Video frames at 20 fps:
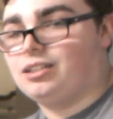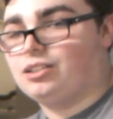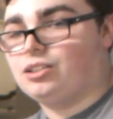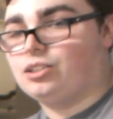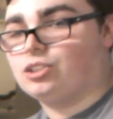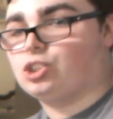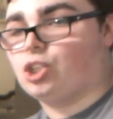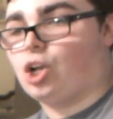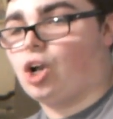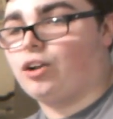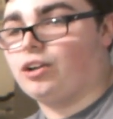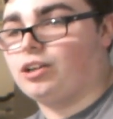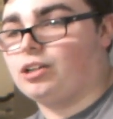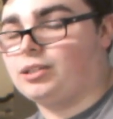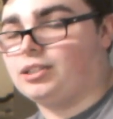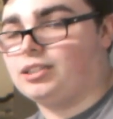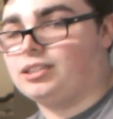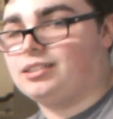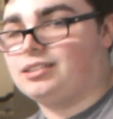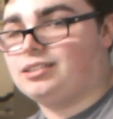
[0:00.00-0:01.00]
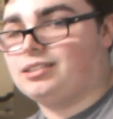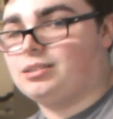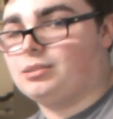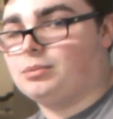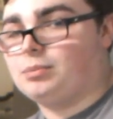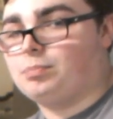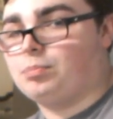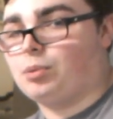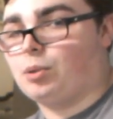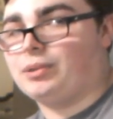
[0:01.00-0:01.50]
sorry,
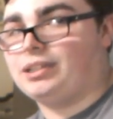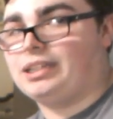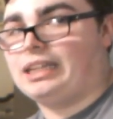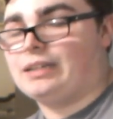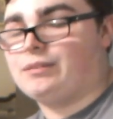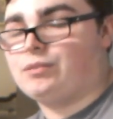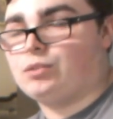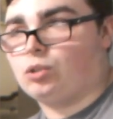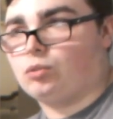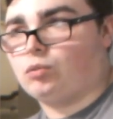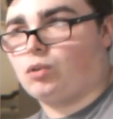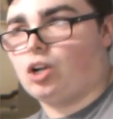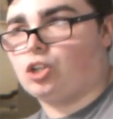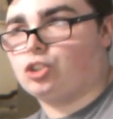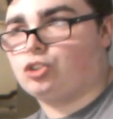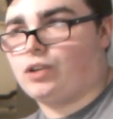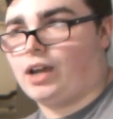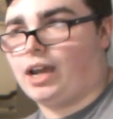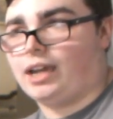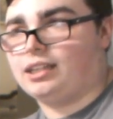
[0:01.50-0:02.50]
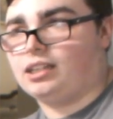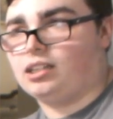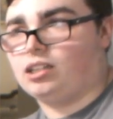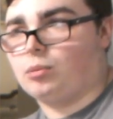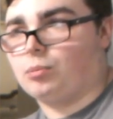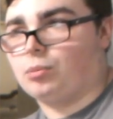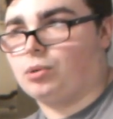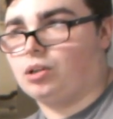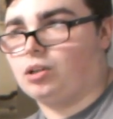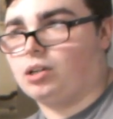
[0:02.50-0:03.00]
but we gave you the wrong tracking
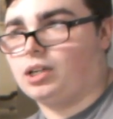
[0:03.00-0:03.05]
number.